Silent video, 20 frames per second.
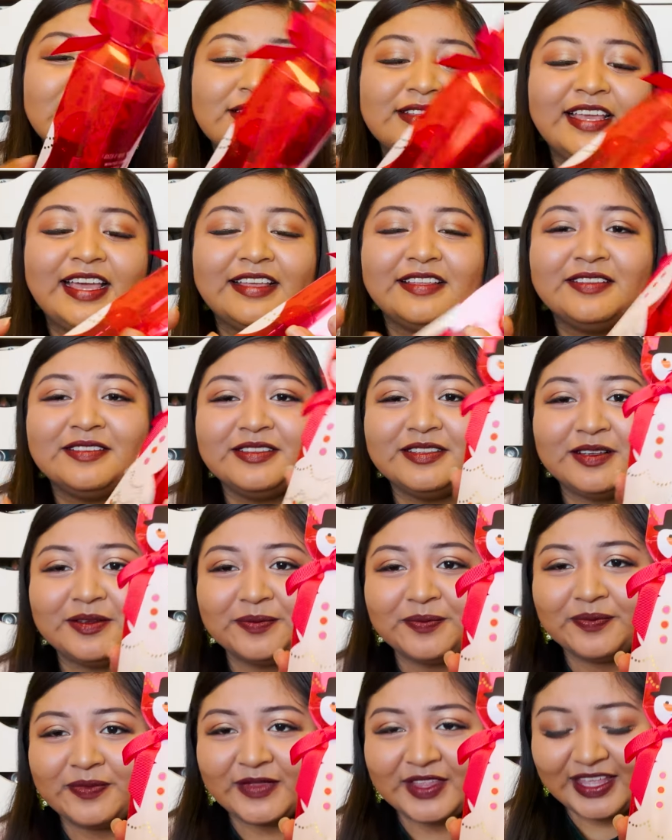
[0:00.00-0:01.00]
Yeah, so
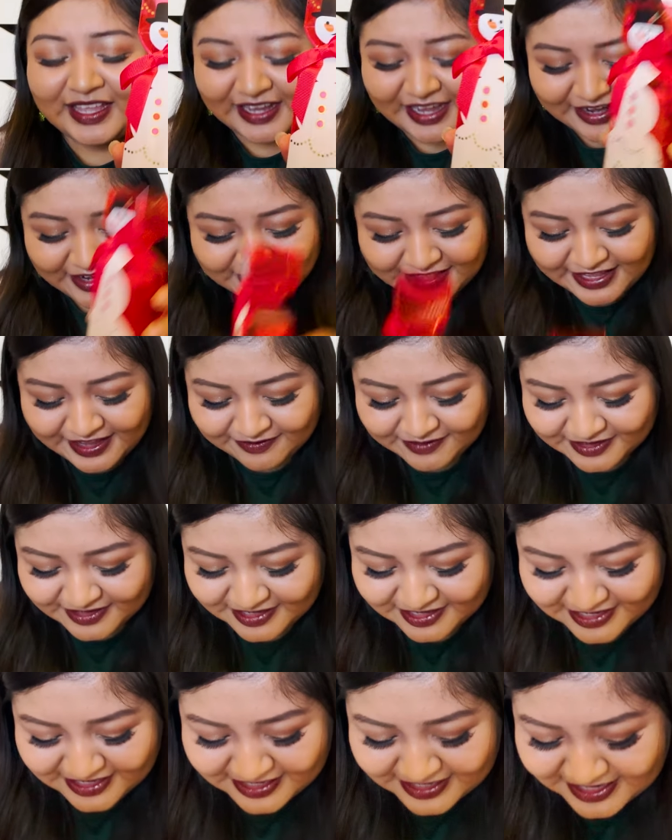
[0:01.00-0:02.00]
I got her that
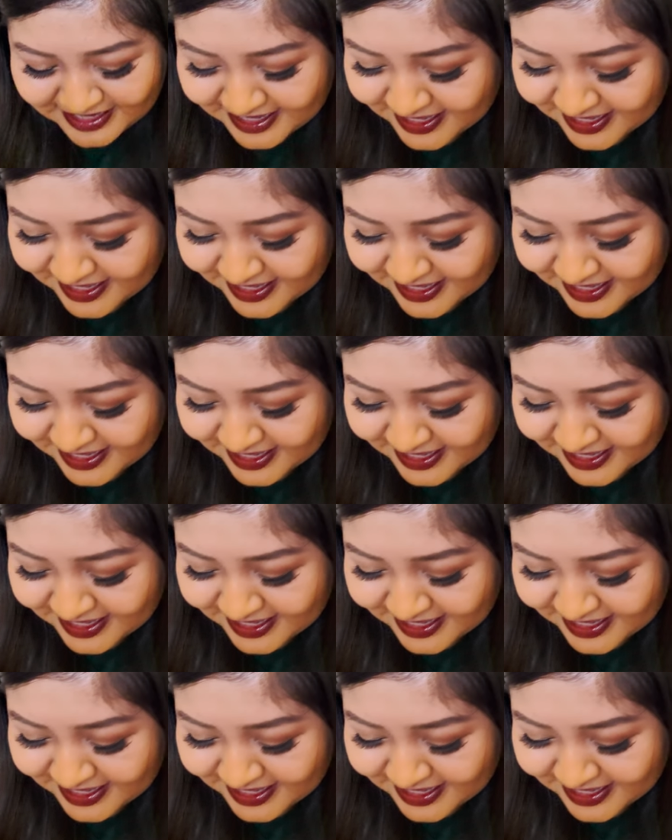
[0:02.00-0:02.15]
one.